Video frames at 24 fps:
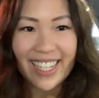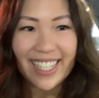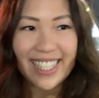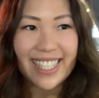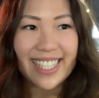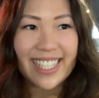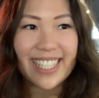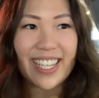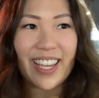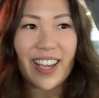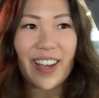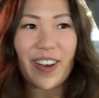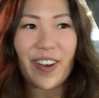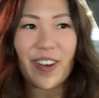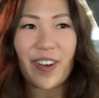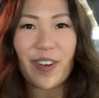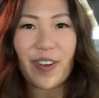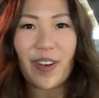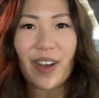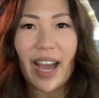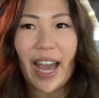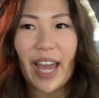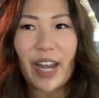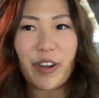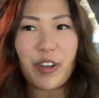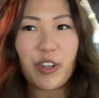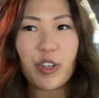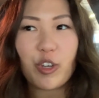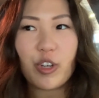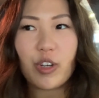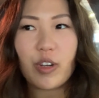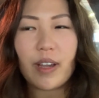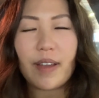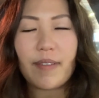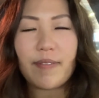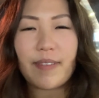So I don't
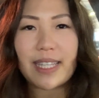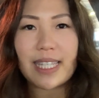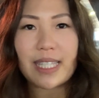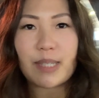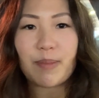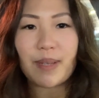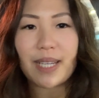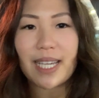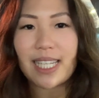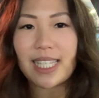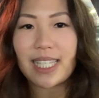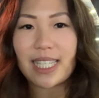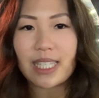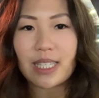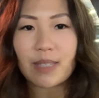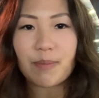know if it's because it's